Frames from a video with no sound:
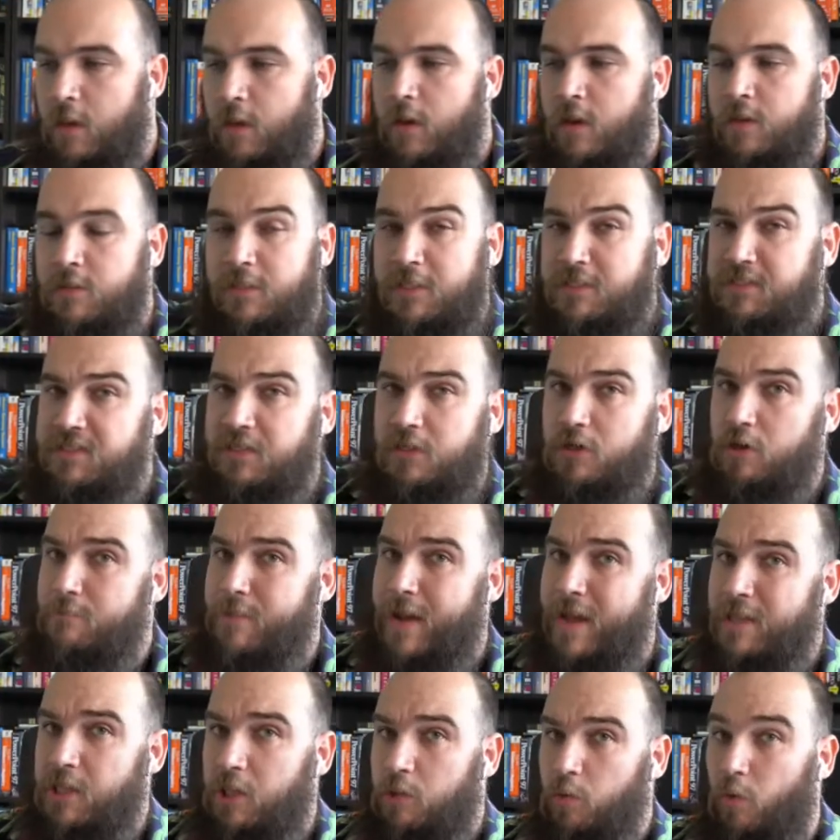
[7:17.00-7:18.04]
This is a
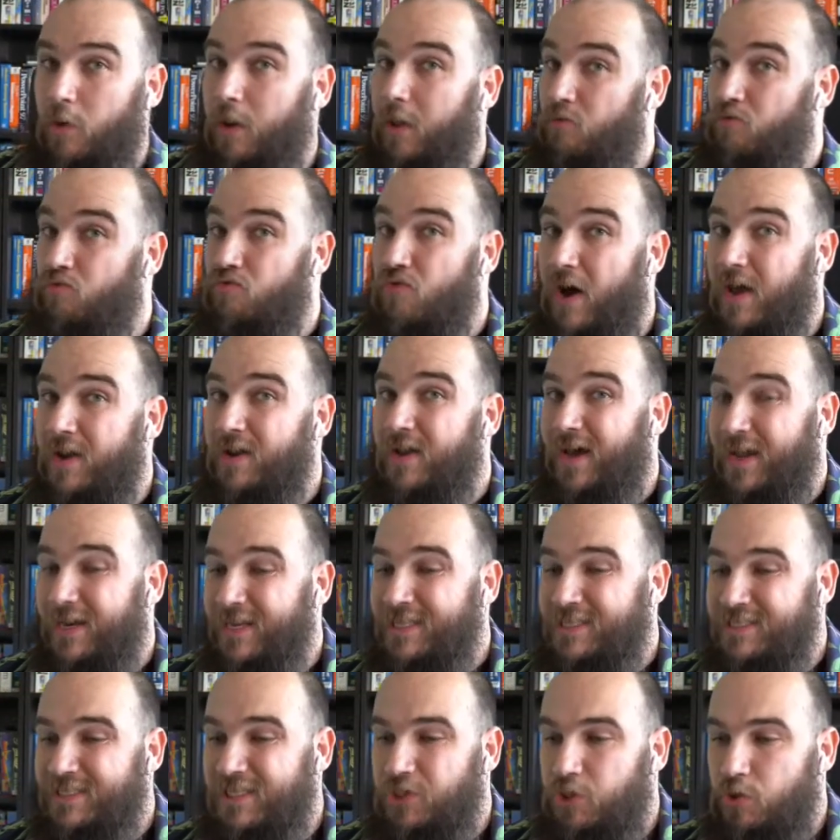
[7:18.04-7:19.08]
command that will run an
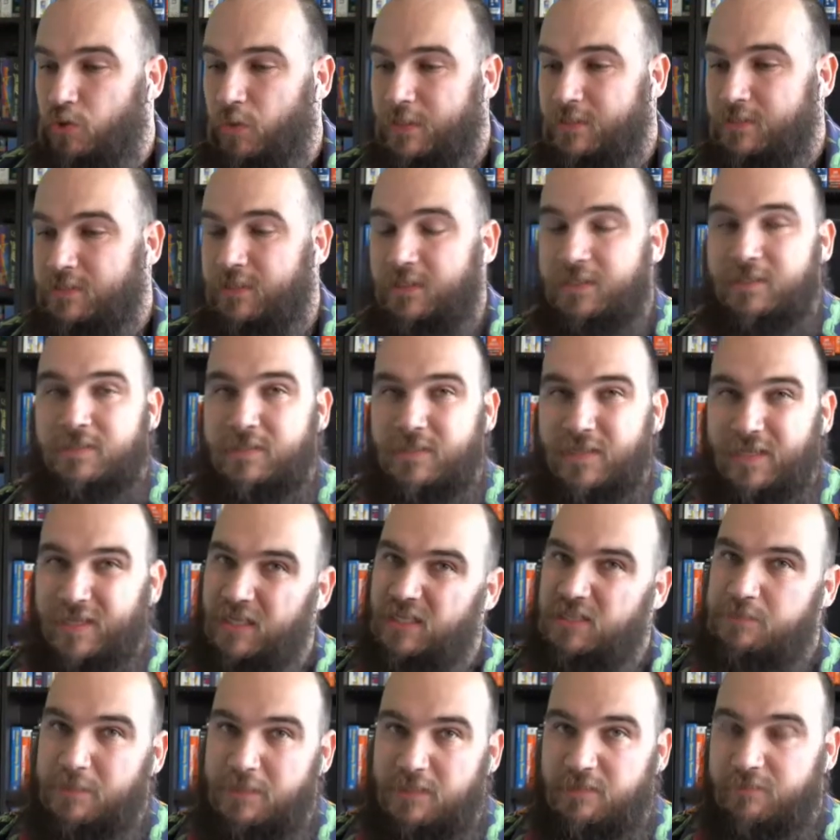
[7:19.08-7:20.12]
EC2 instance in a
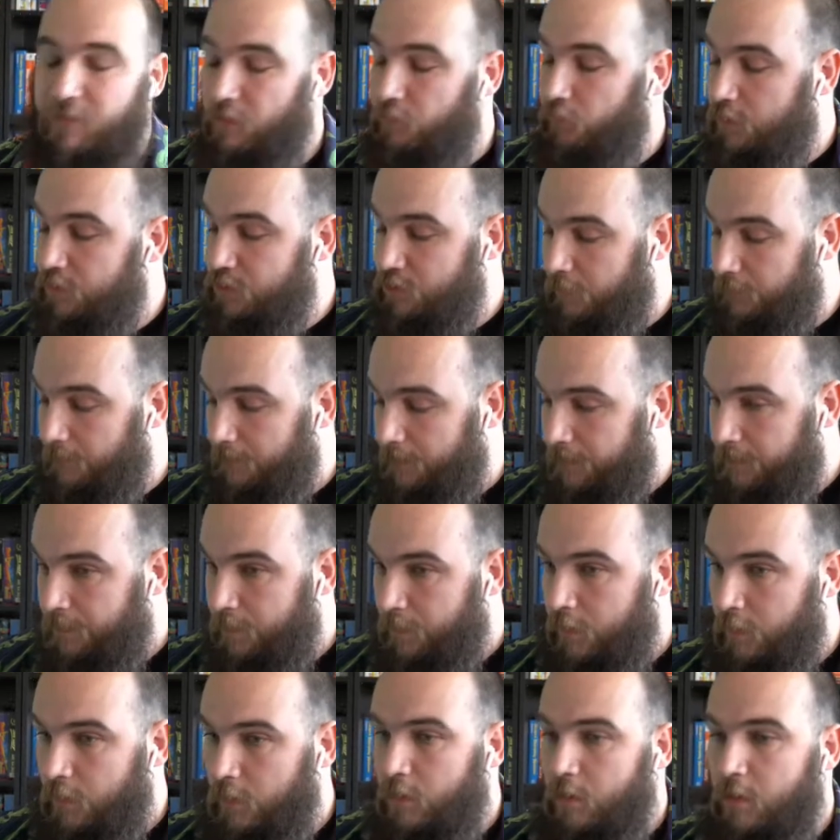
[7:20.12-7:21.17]
specific region.
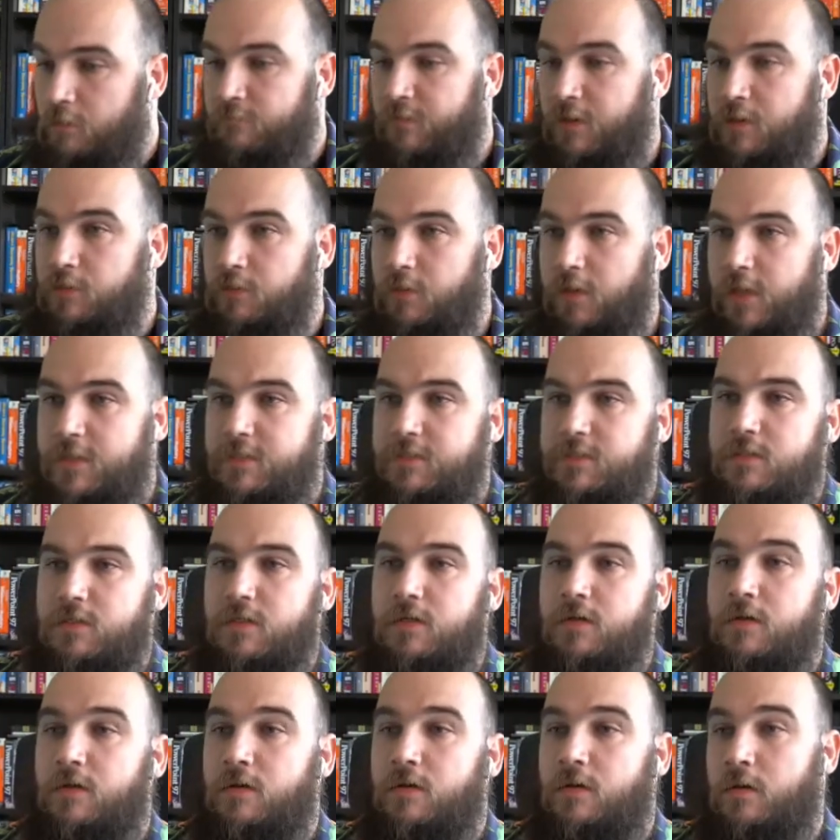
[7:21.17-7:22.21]
If I do this,
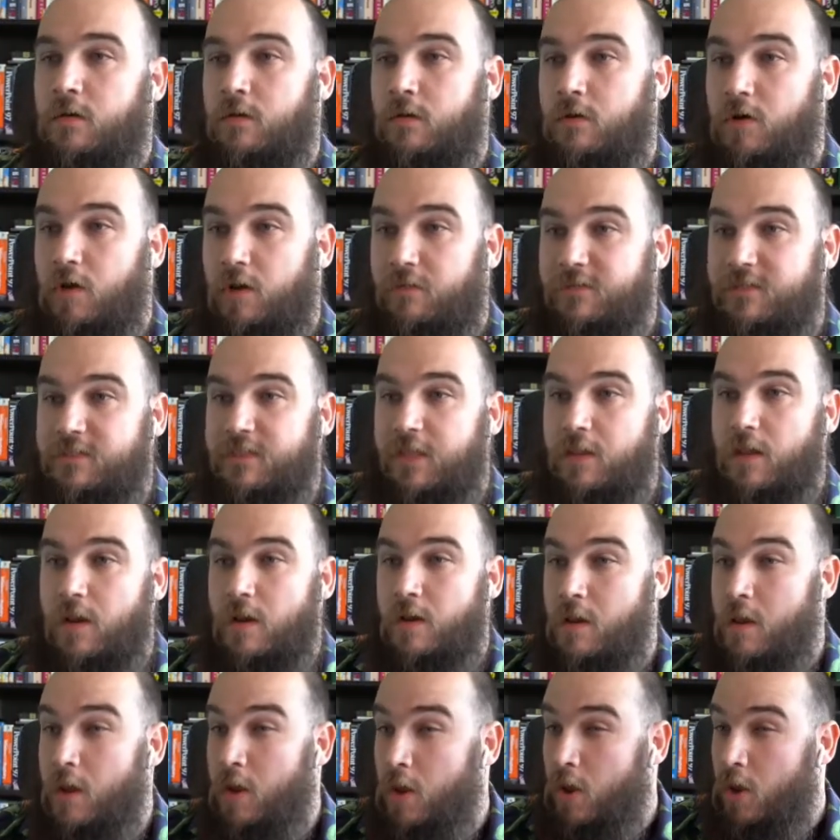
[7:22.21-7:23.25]
all of a
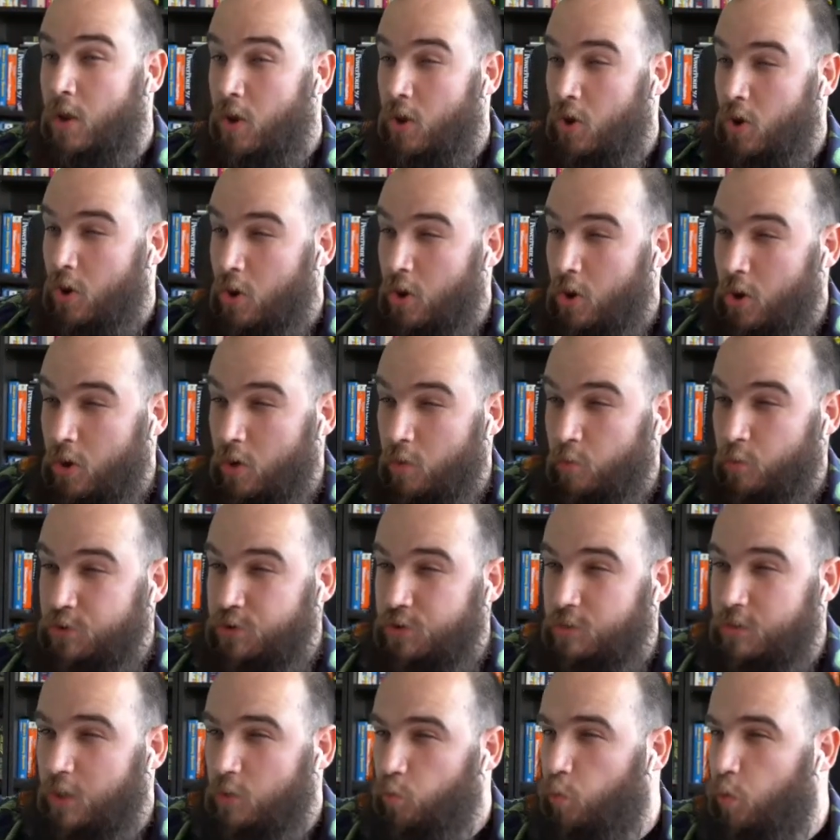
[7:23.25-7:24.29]
sudden, we
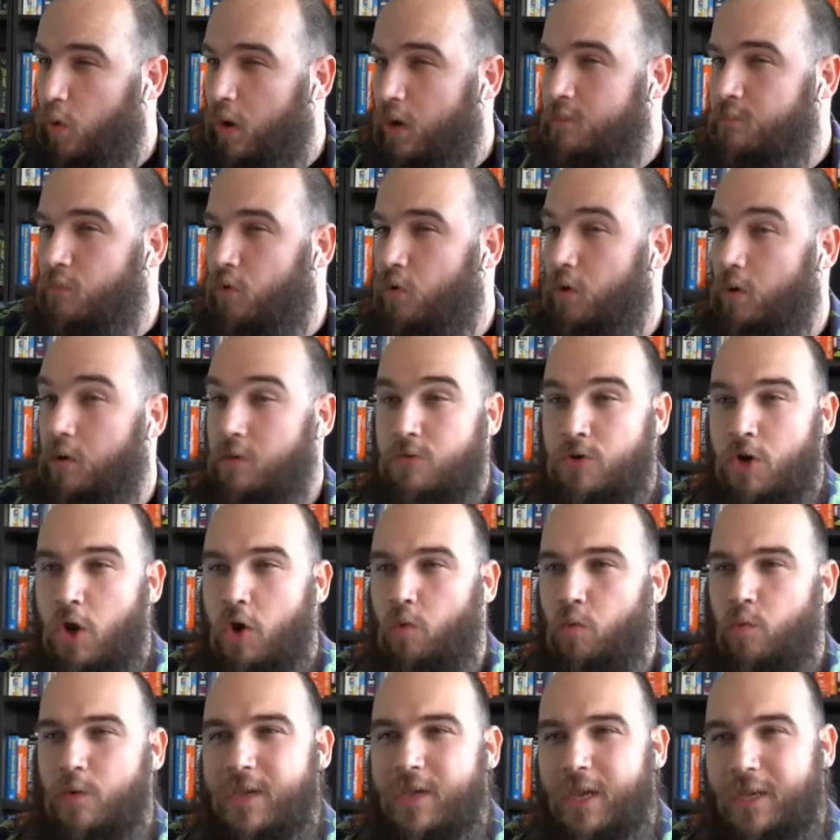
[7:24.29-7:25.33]
should get 1 more. No,
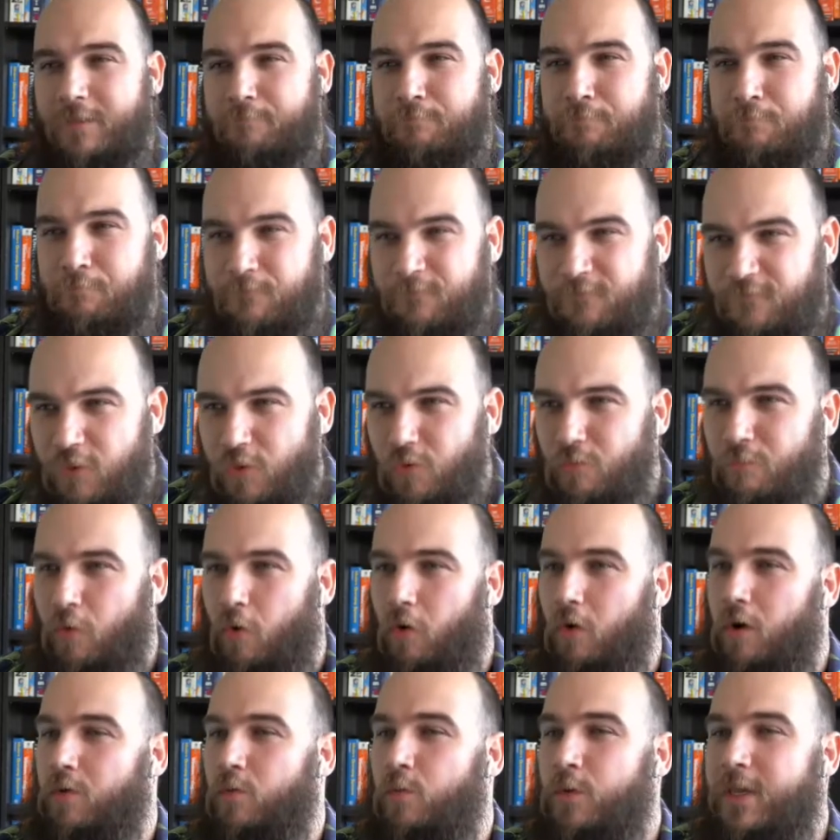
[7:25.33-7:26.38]
we get few
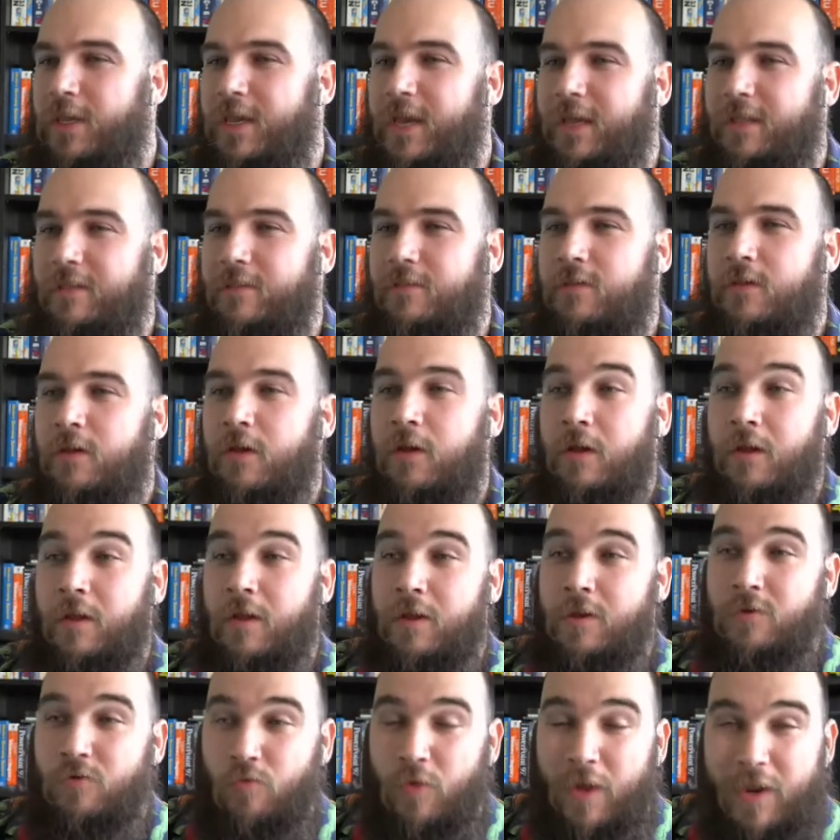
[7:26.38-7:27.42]
more. We get
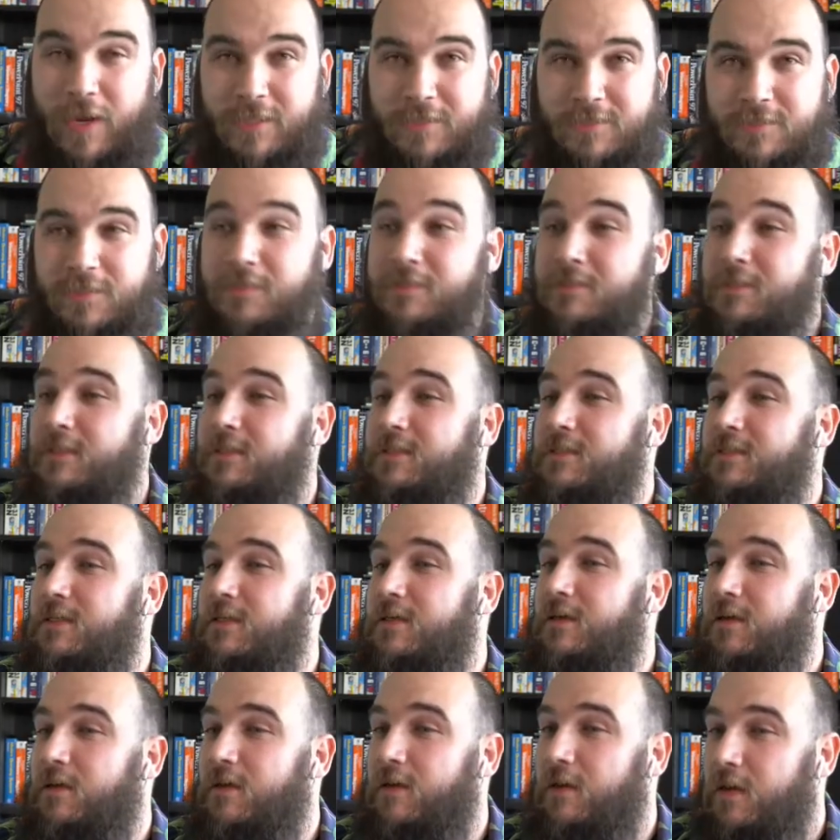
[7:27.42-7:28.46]
run instances,
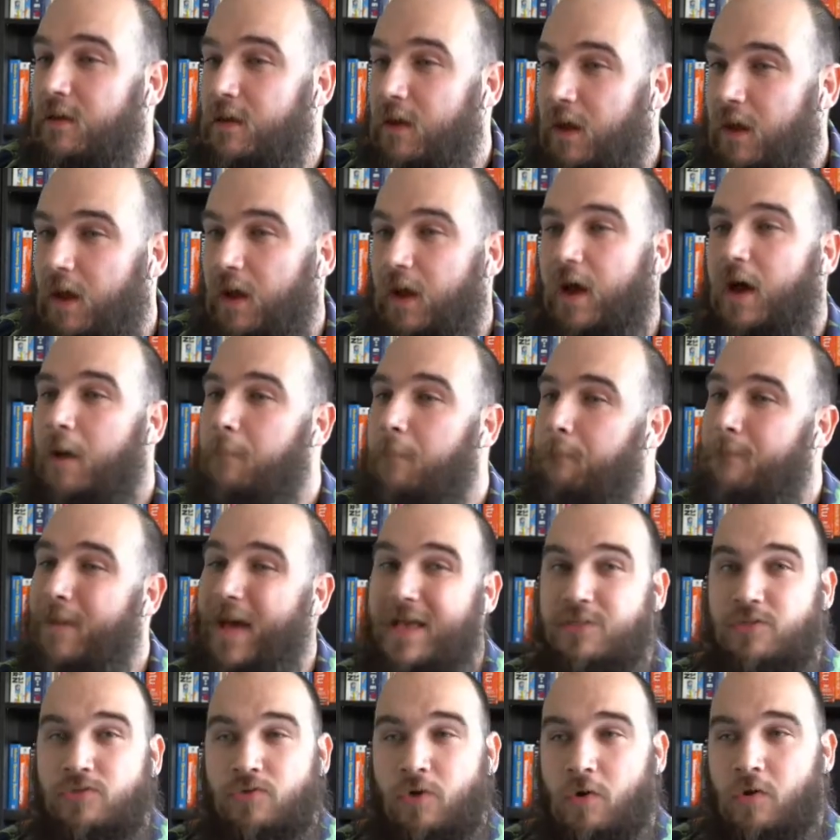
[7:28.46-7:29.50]

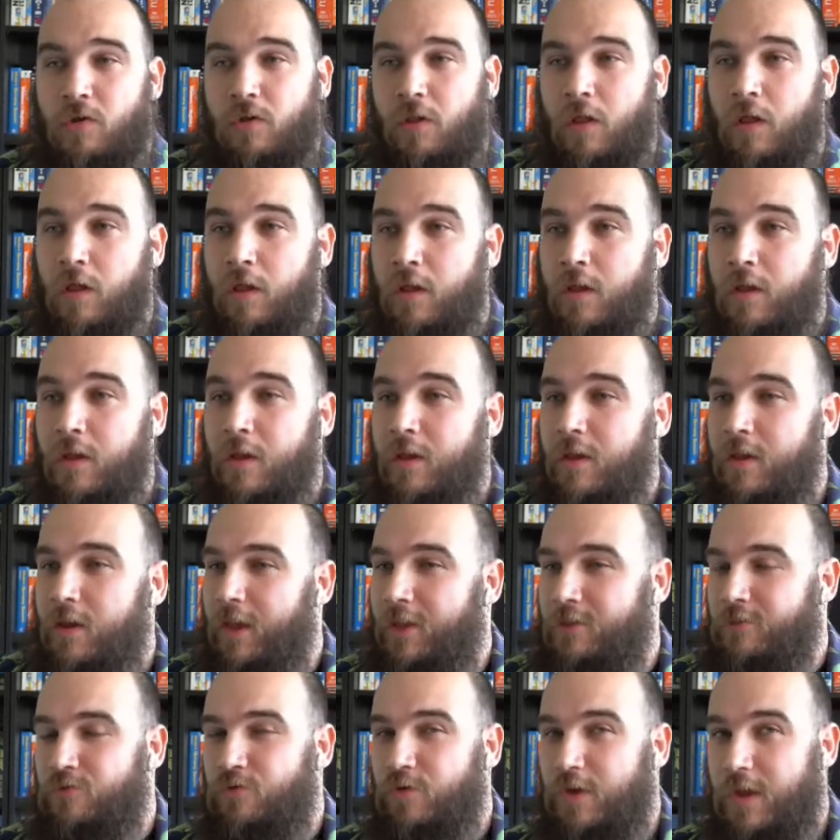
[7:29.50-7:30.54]
pass role,
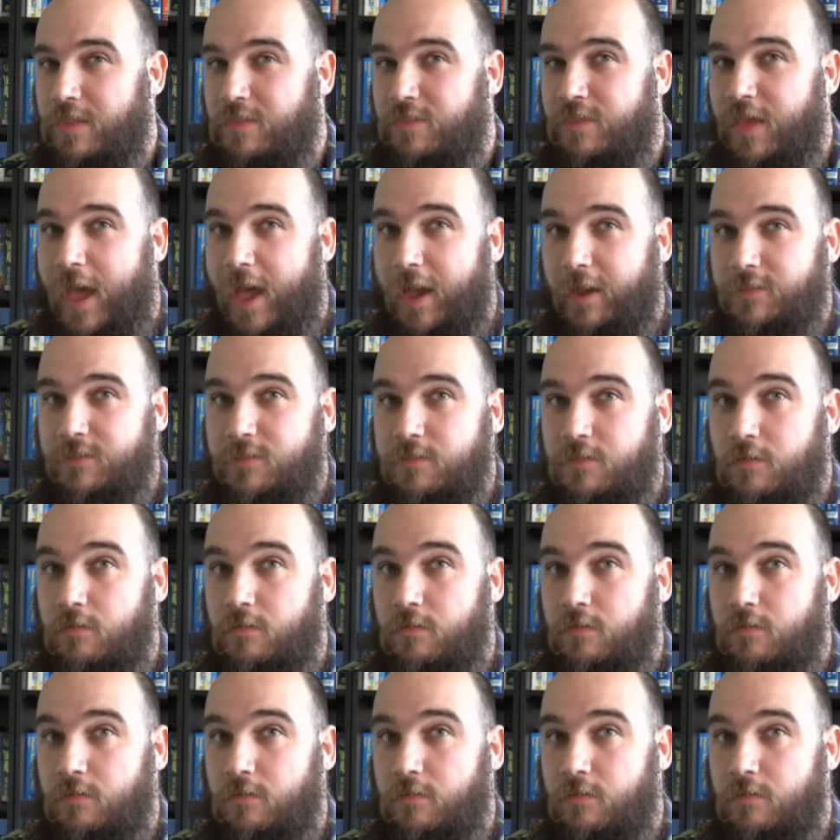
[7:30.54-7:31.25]
and create tags.